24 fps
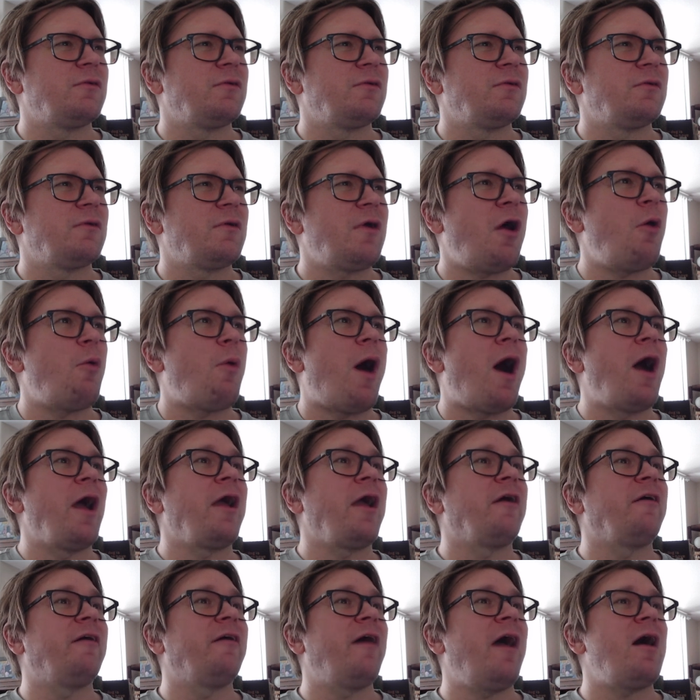Oh,
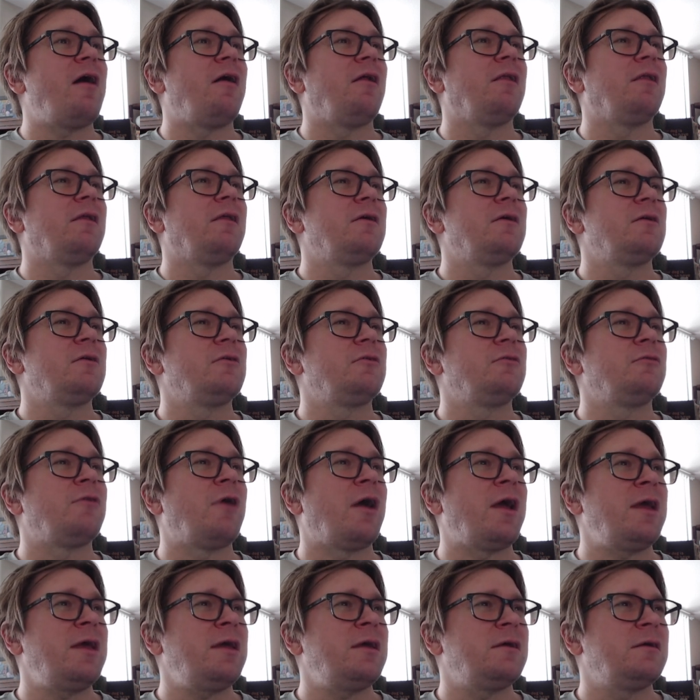IRL,
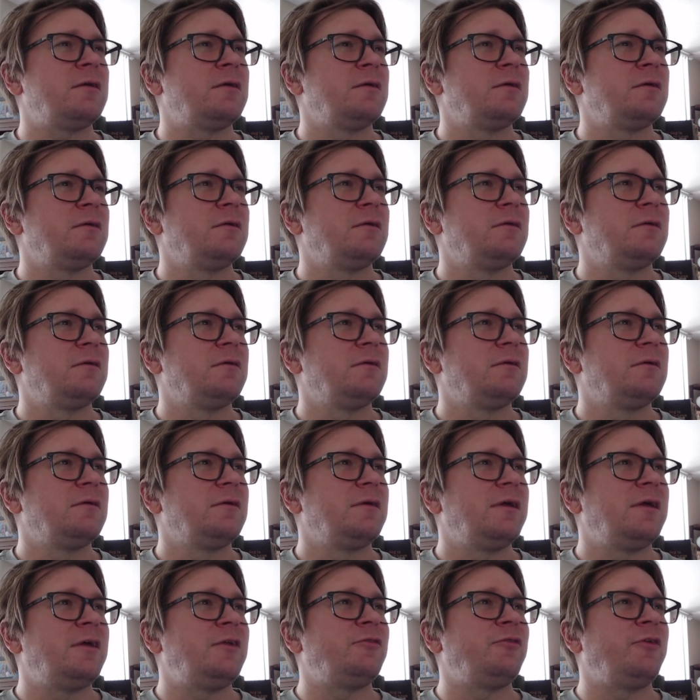right?
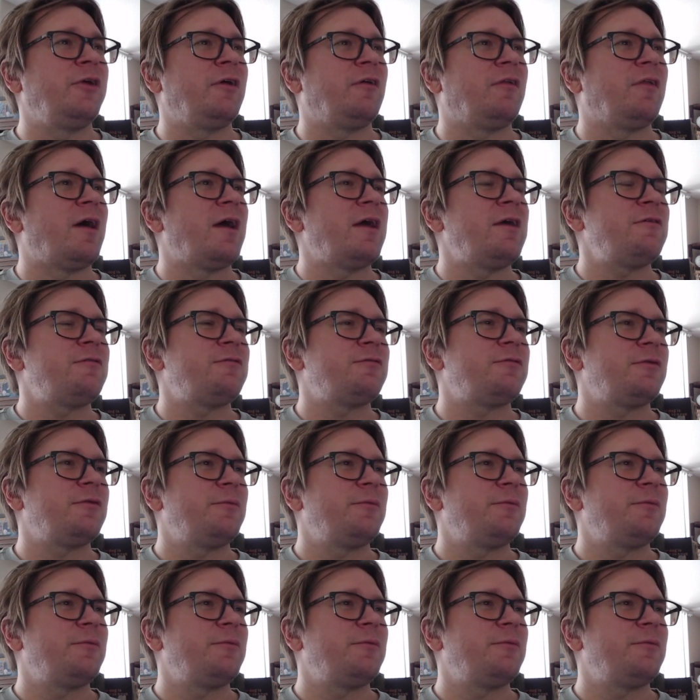In real life?